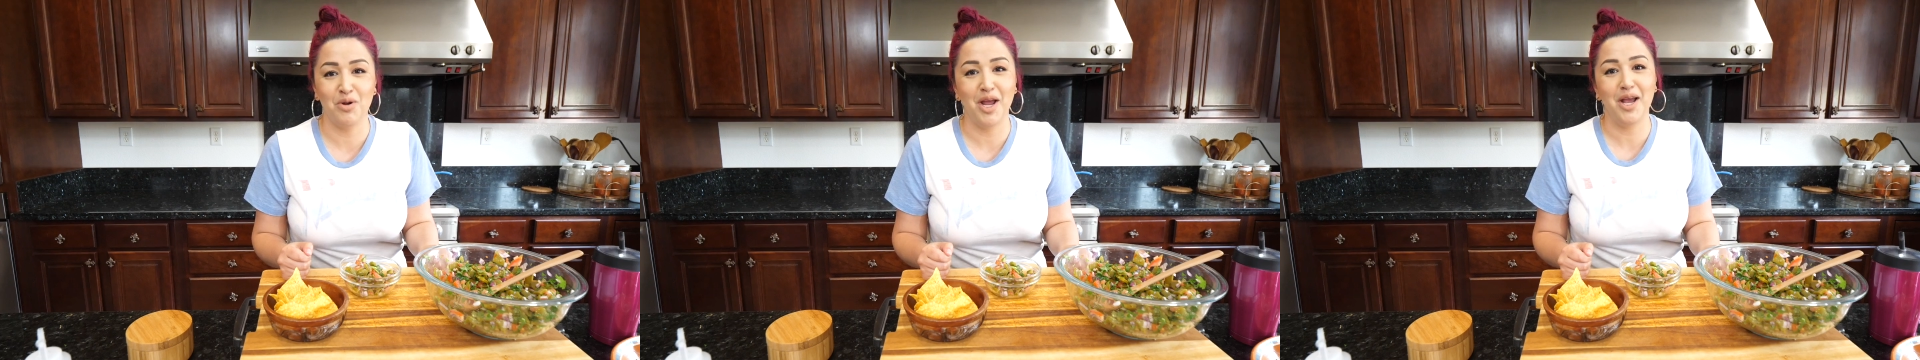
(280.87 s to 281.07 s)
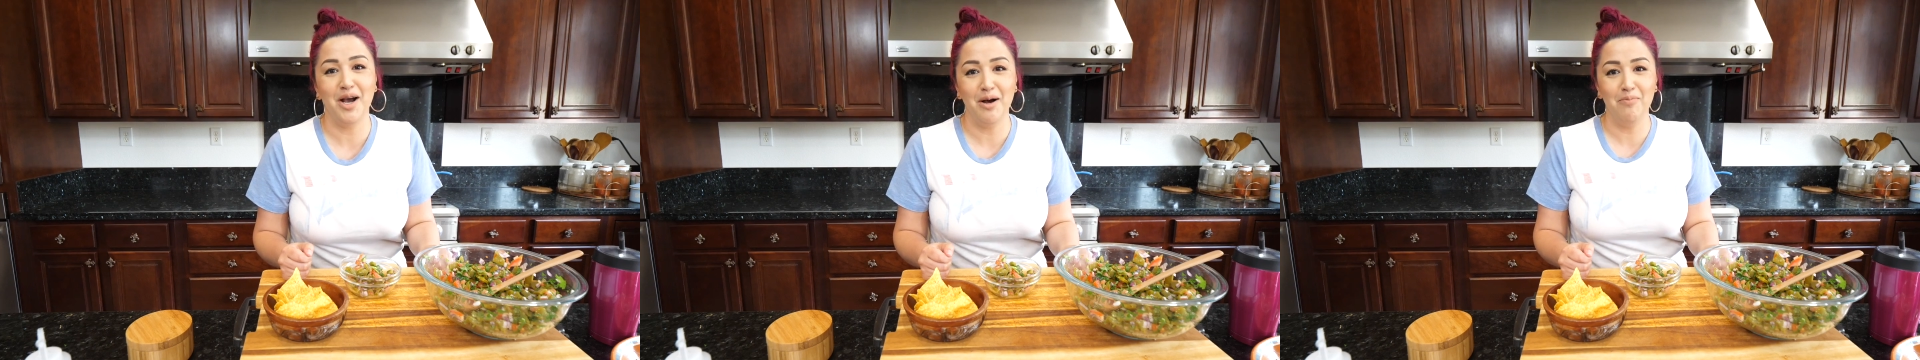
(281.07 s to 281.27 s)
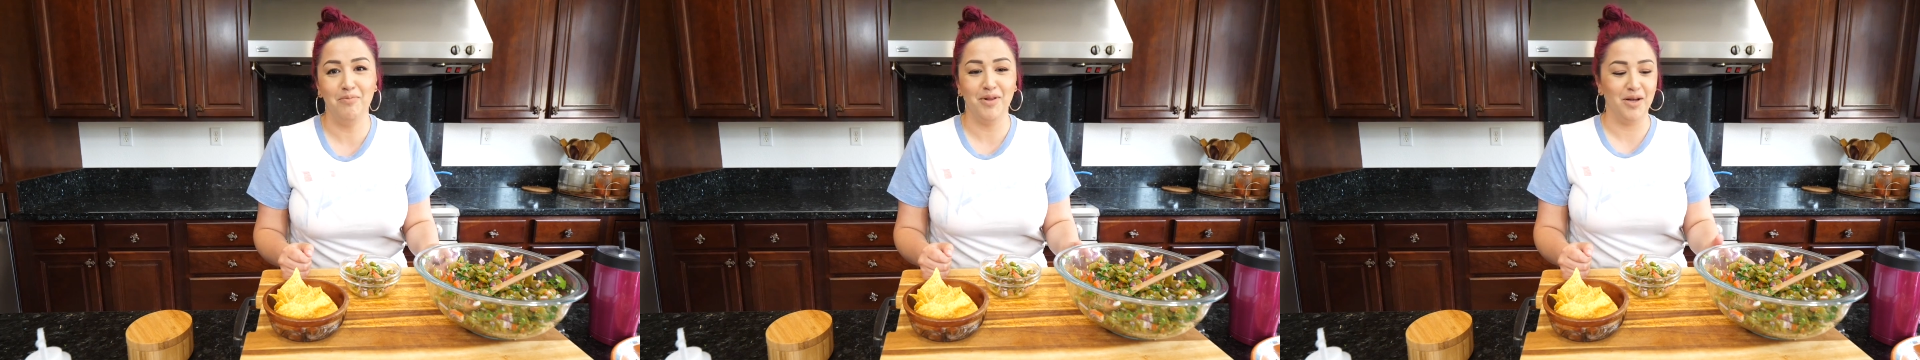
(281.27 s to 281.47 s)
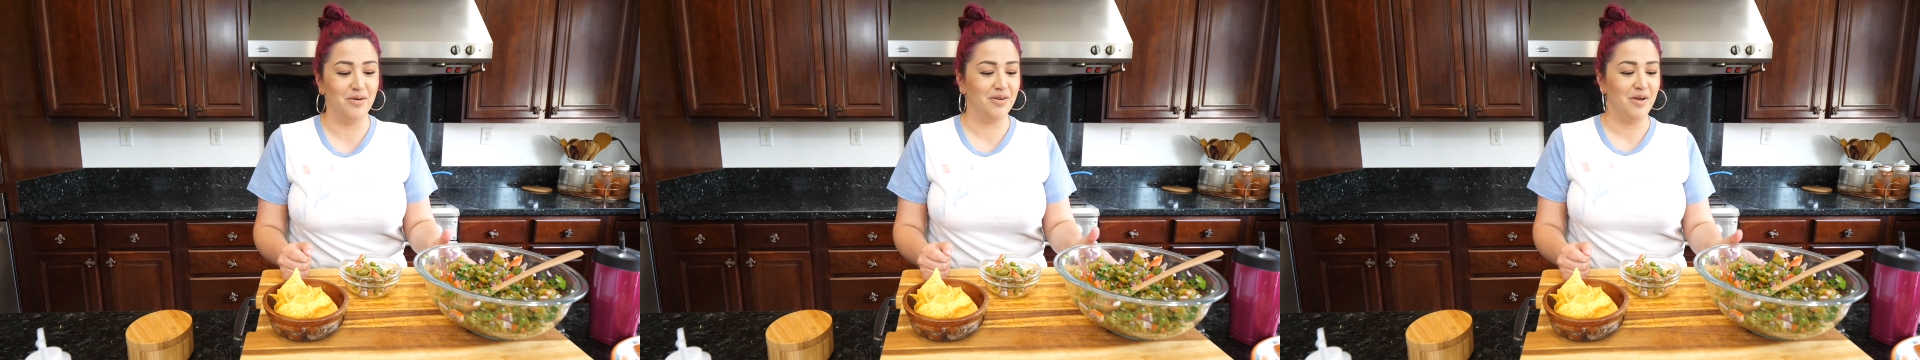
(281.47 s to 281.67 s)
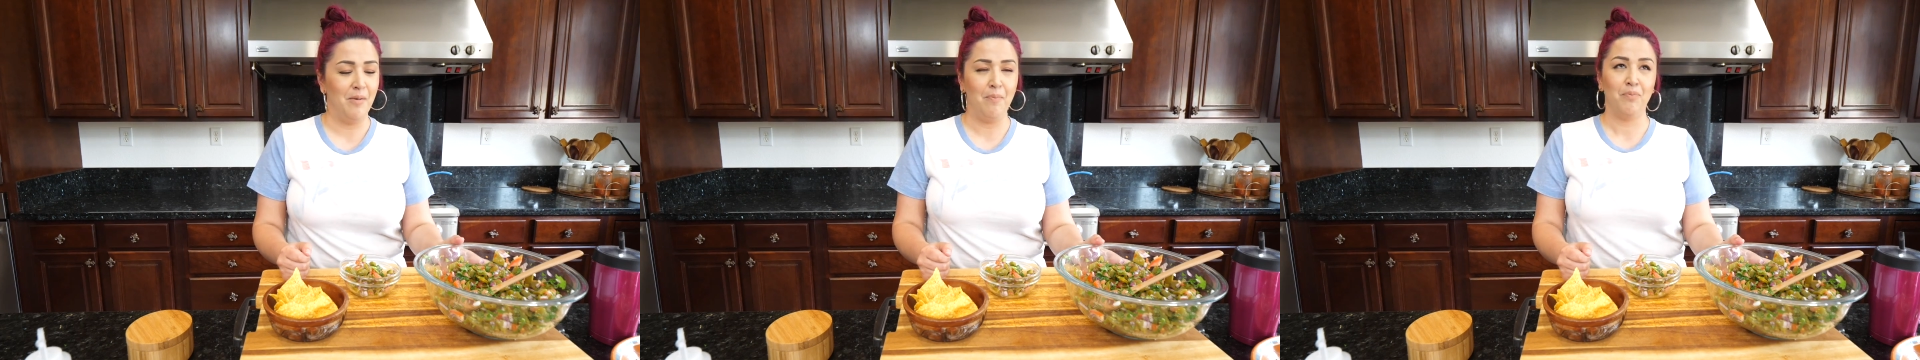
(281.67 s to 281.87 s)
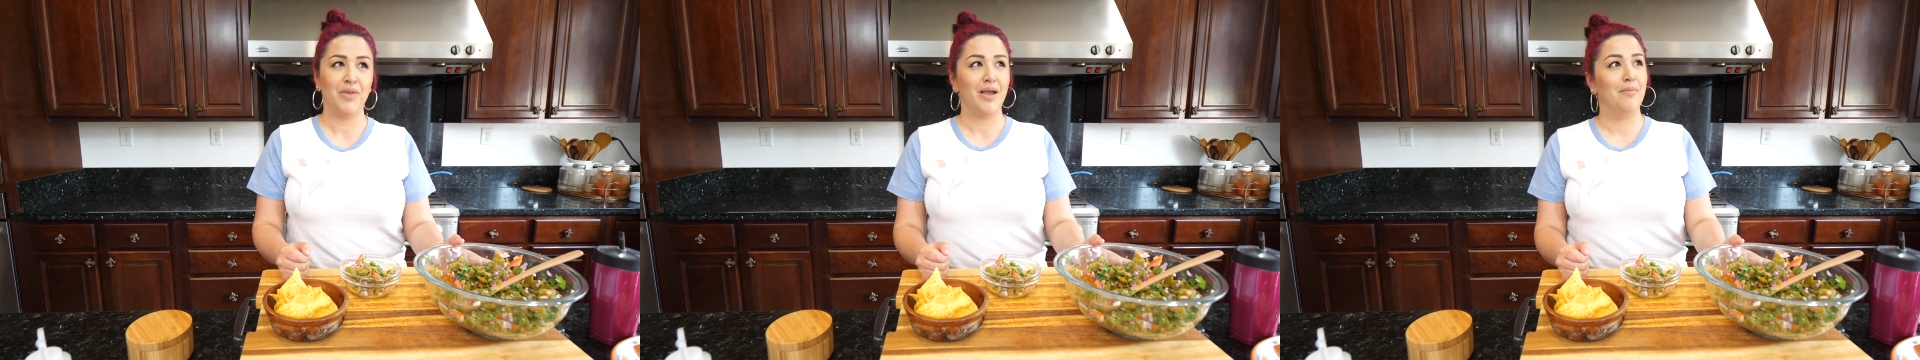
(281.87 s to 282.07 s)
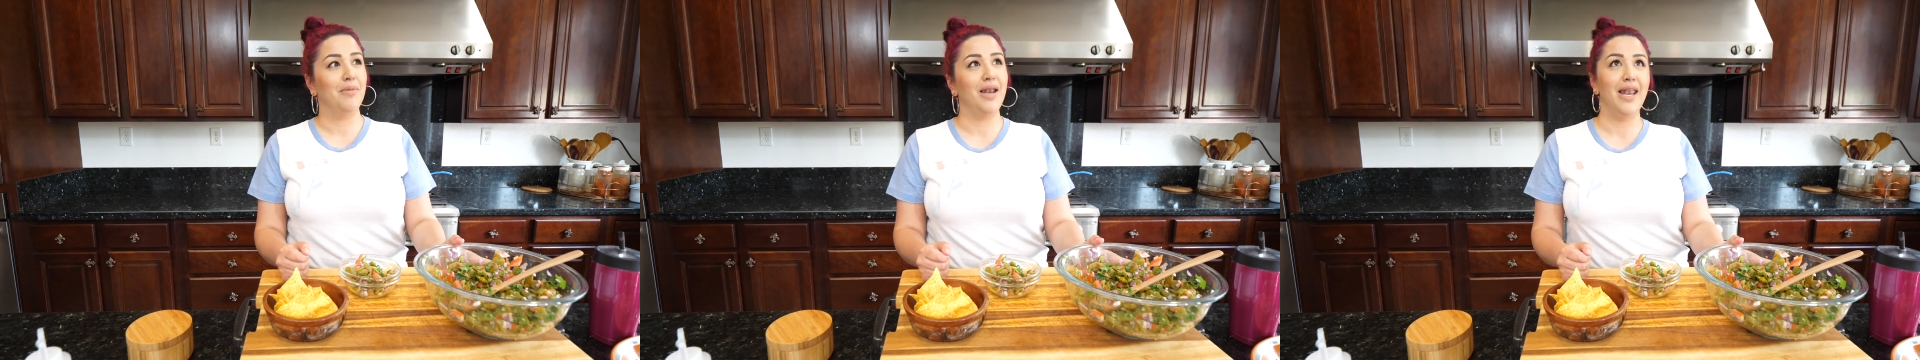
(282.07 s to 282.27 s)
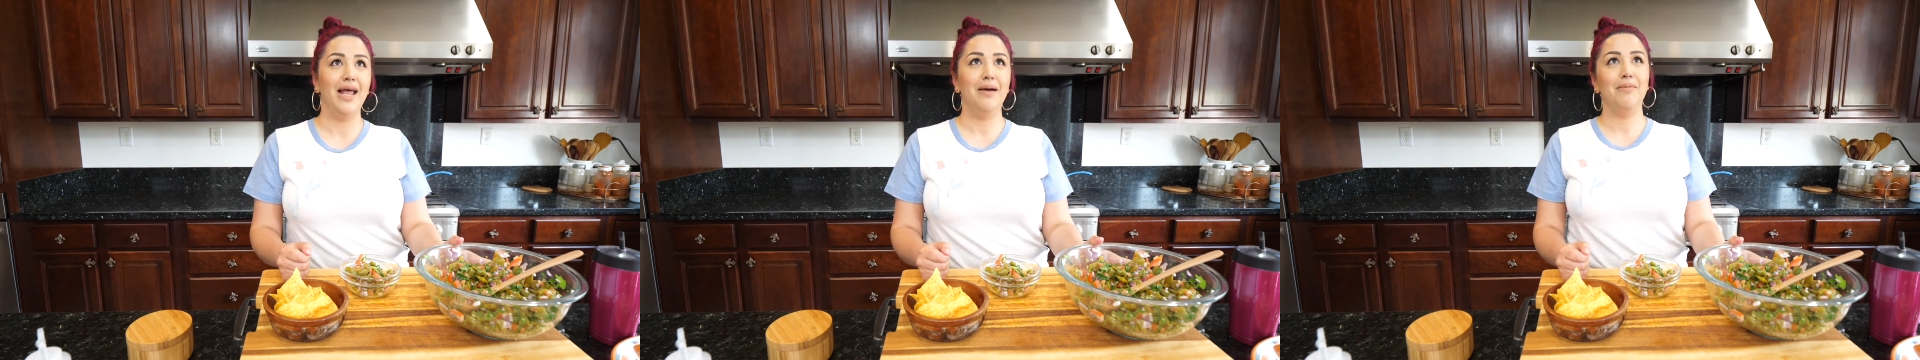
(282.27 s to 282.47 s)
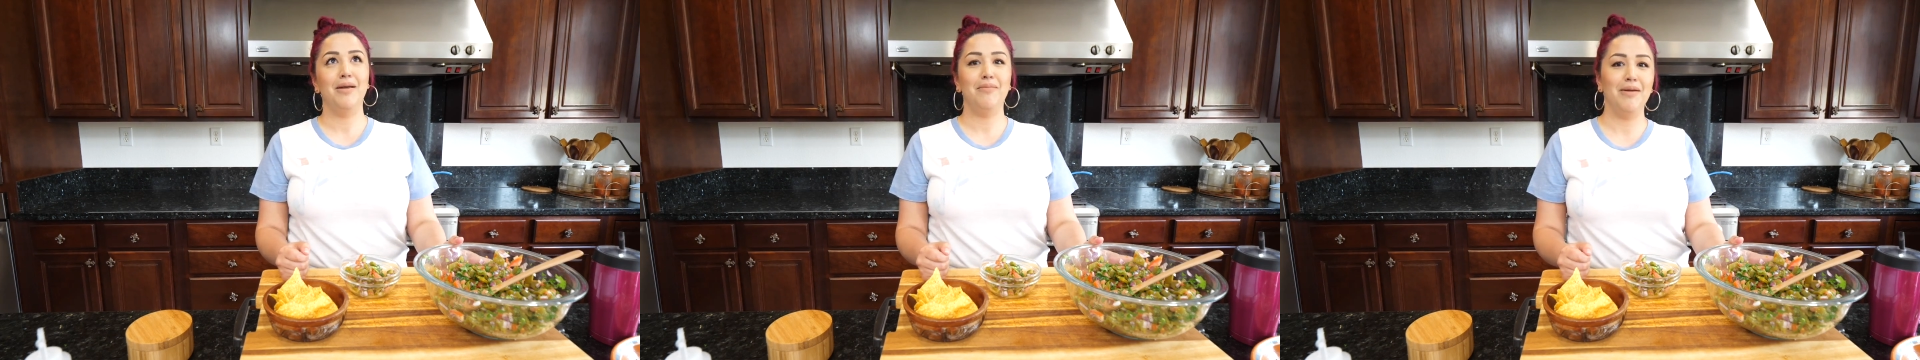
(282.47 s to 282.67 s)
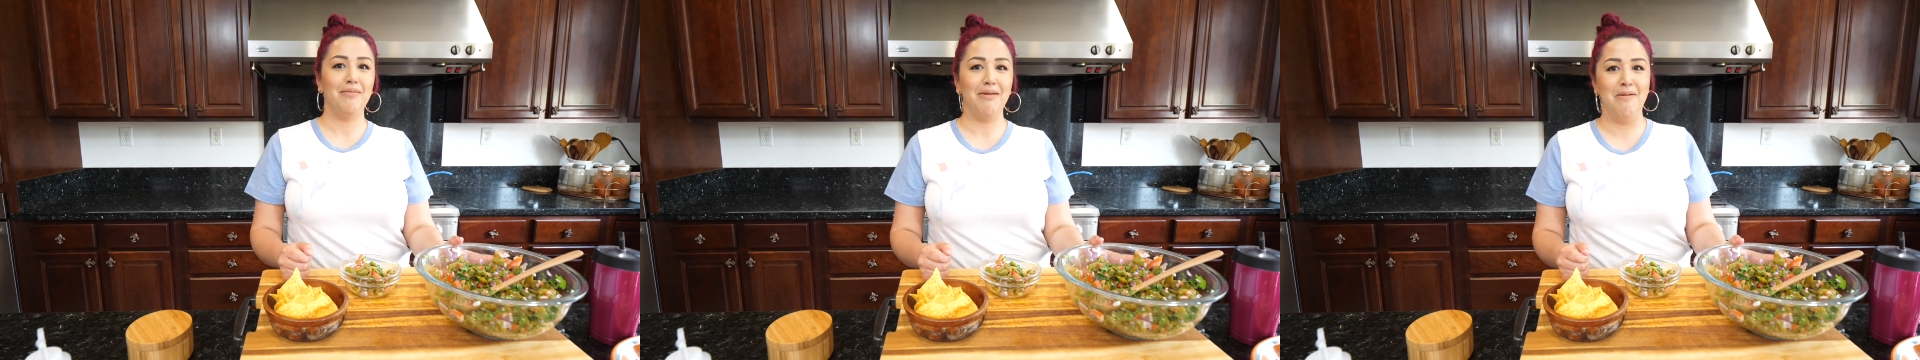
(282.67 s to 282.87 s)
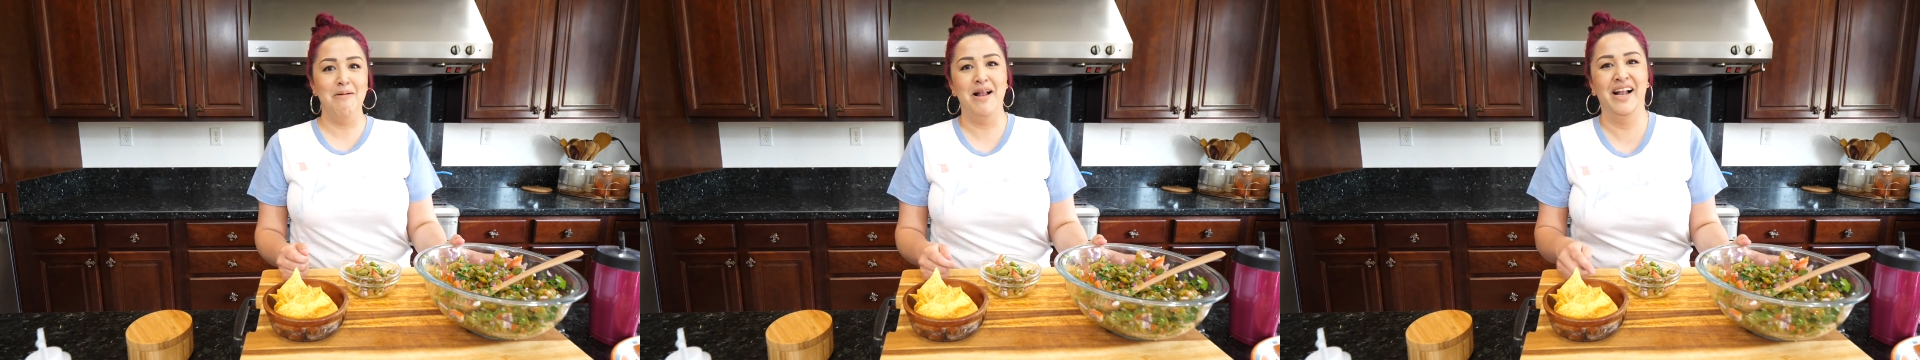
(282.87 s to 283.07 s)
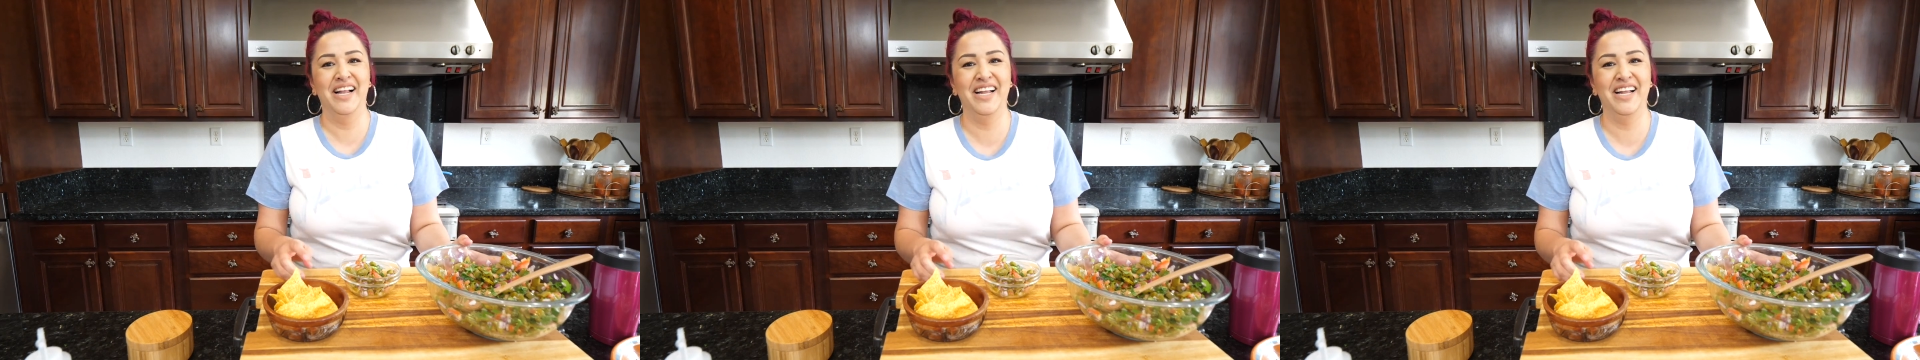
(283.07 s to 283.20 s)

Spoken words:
I upload. Blah, blah, blah, blah.